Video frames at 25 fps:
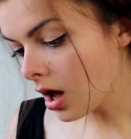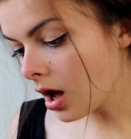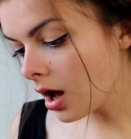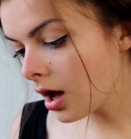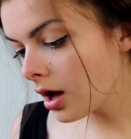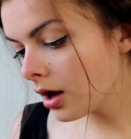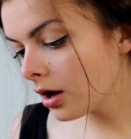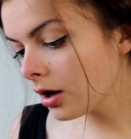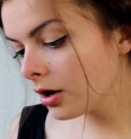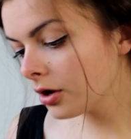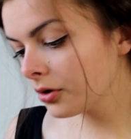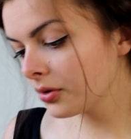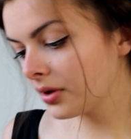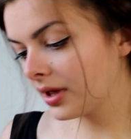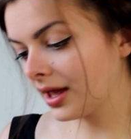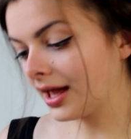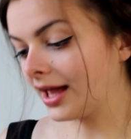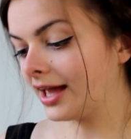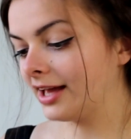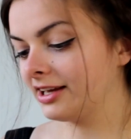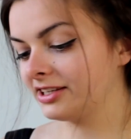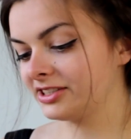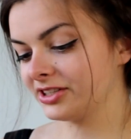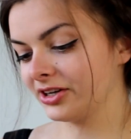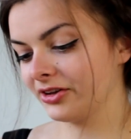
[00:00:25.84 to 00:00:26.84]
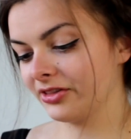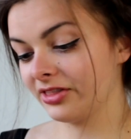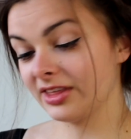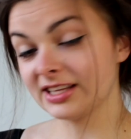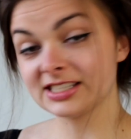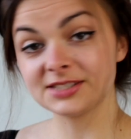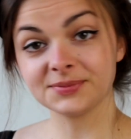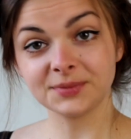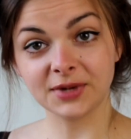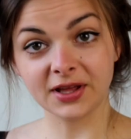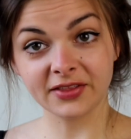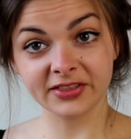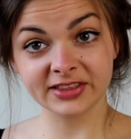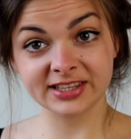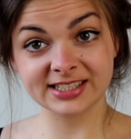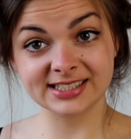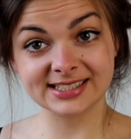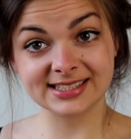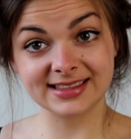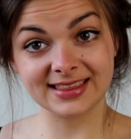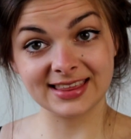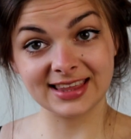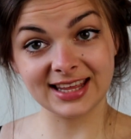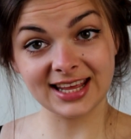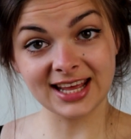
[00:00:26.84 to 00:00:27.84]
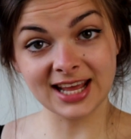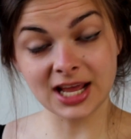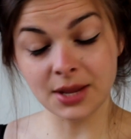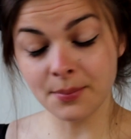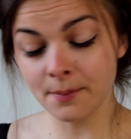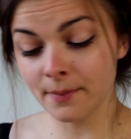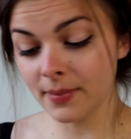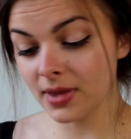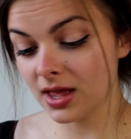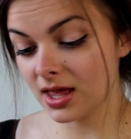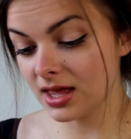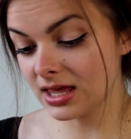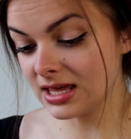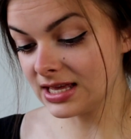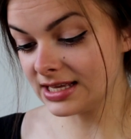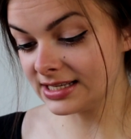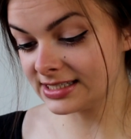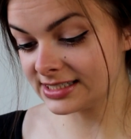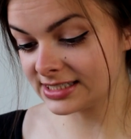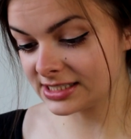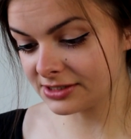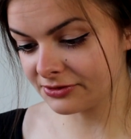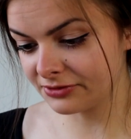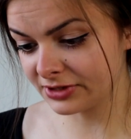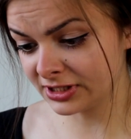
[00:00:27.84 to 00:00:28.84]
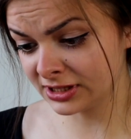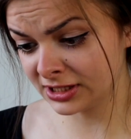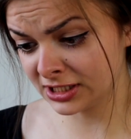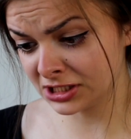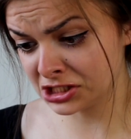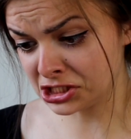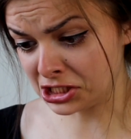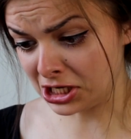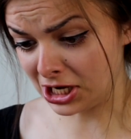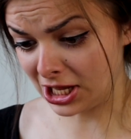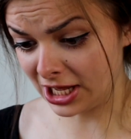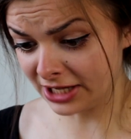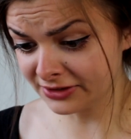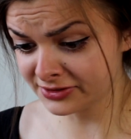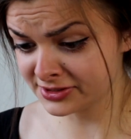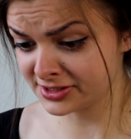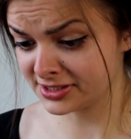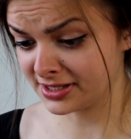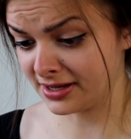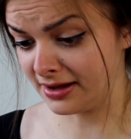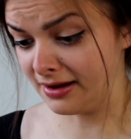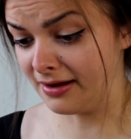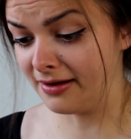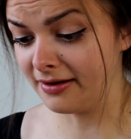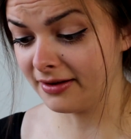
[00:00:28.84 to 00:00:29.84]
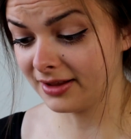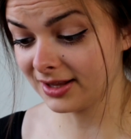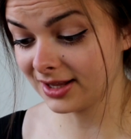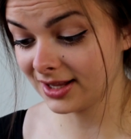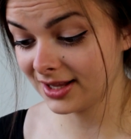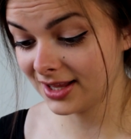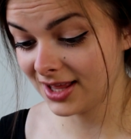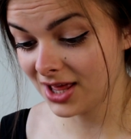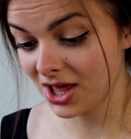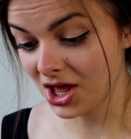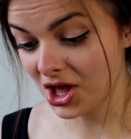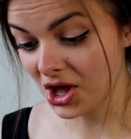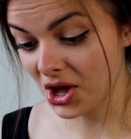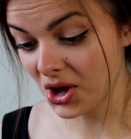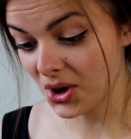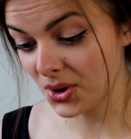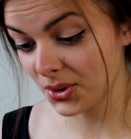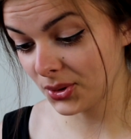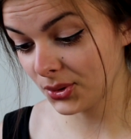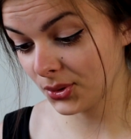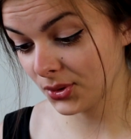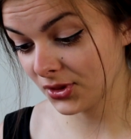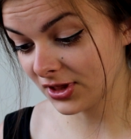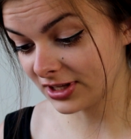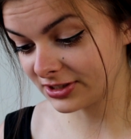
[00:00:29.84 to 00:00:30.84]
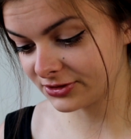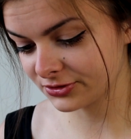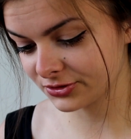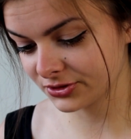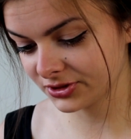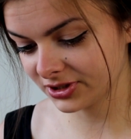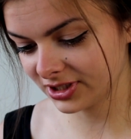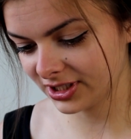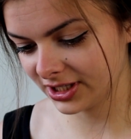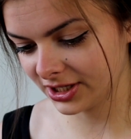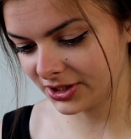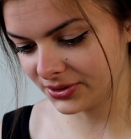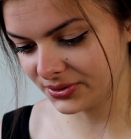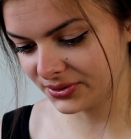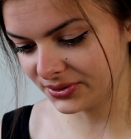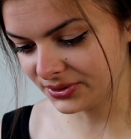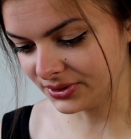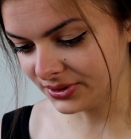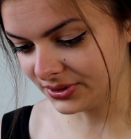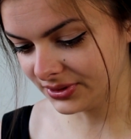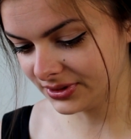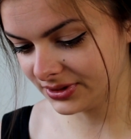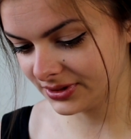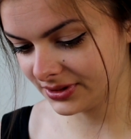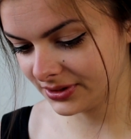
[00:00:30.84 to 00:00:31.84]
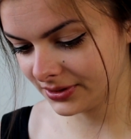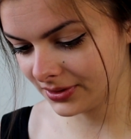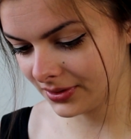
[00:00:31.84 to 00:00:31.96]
Okay, so this month's theme is vintage lifestyle. Oh, that's really cool.